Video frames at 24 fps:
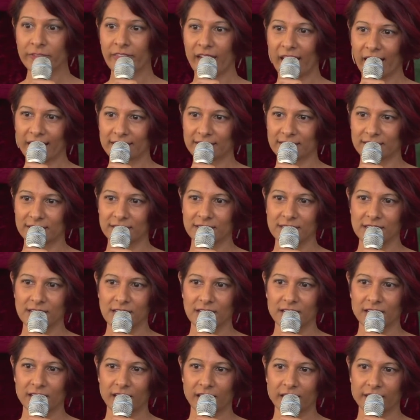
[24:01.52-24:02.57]
that
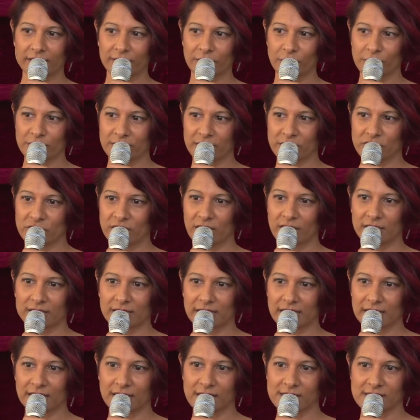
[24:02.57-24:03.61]
and your
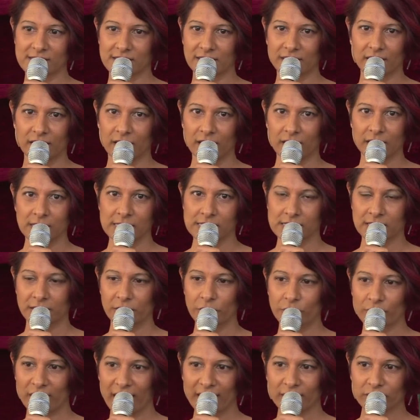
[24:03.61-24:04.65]
intentionality, it's you
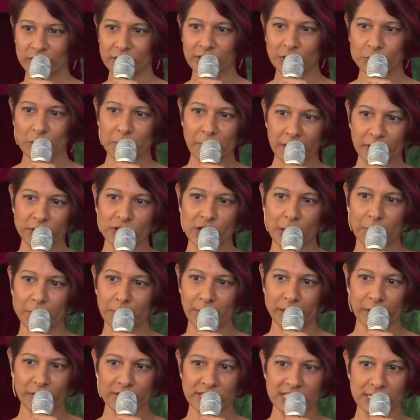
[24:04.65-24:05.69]
can actually do a better job at
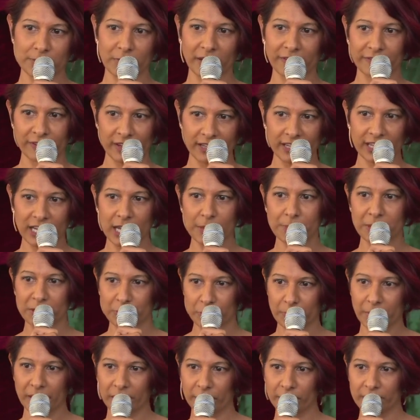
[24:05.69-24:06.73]
parenting by fucking up and
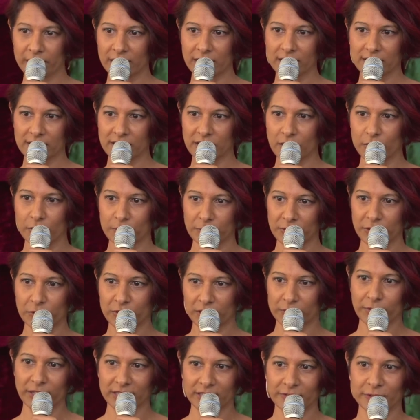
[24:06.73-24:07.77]
repairing it than doing
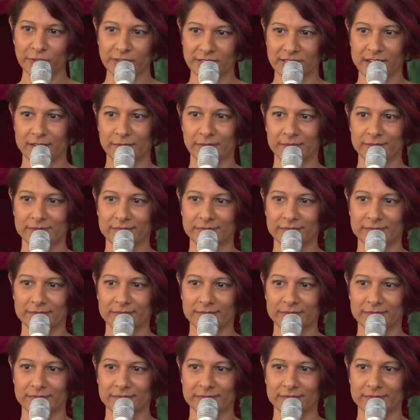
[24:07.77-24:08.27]
it right the first time.